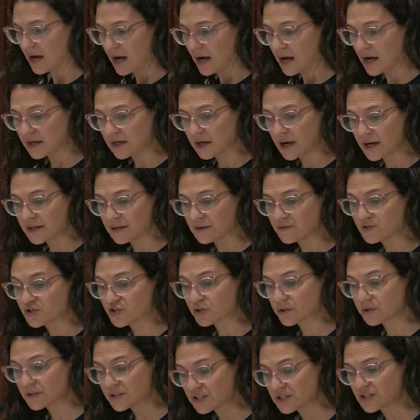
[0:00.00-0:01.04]
a kind of
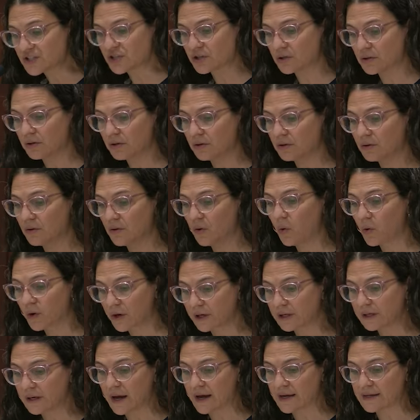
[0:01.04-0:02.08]
traditional
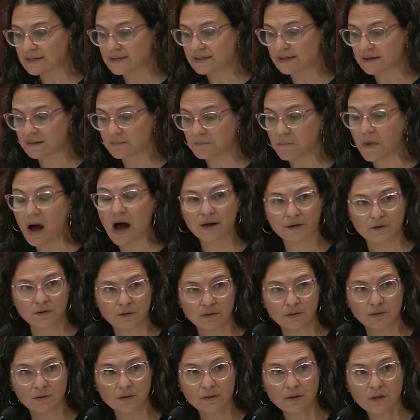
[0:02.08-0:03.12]
organizing
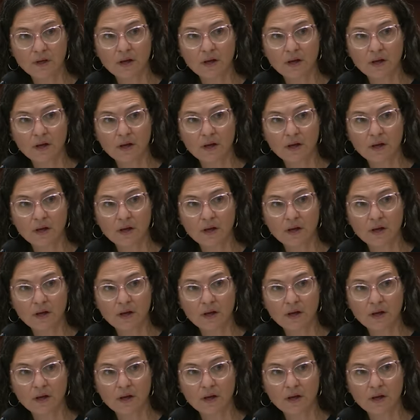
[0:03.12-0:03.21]
model,